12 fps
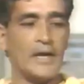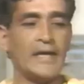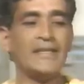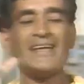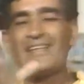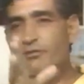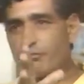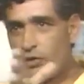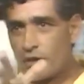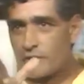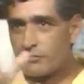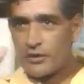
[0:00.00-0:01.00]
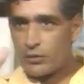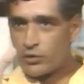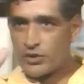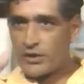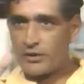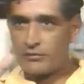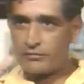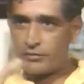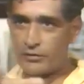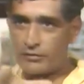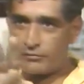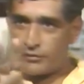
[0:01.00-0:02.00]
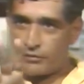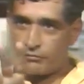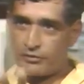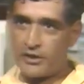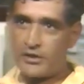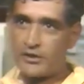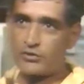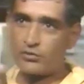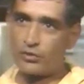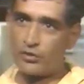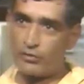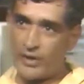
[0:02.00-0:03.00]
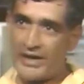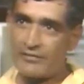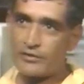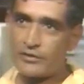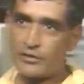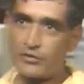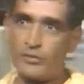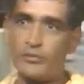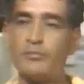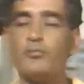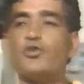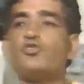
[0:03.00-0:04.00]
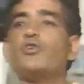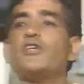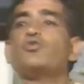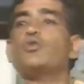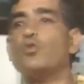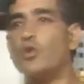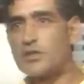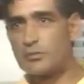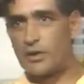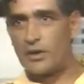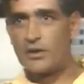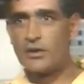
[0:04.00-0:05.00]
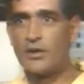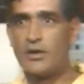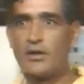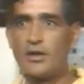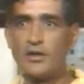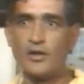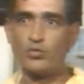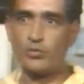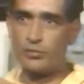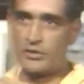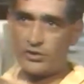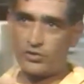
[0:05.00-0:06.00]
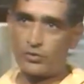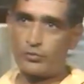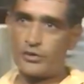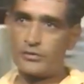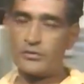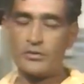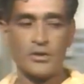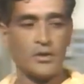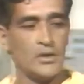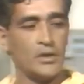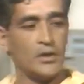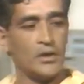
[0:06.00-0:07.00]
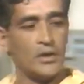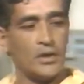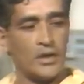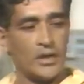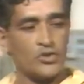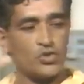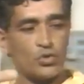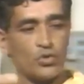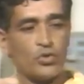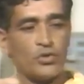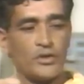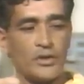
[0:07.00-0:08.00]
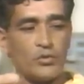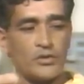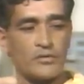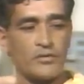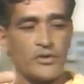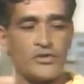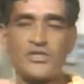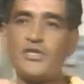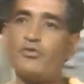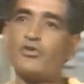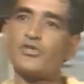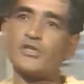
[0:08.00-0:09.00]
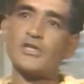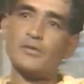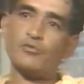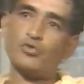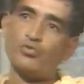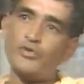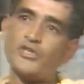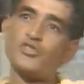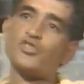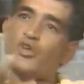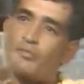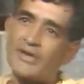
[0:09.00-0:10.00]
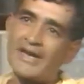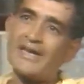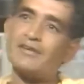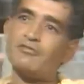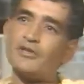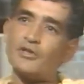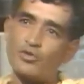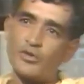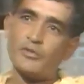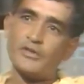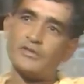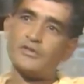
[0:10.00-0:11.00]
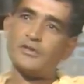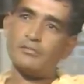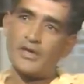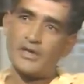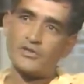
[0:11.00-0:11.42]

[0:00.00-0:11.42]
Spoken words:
and that the fault, if there was any, for a failure to arrive at an agreement must rest with Guatemala and not with Belize or Britain. And so there was a very serious attempt to reach some kind of an agreement in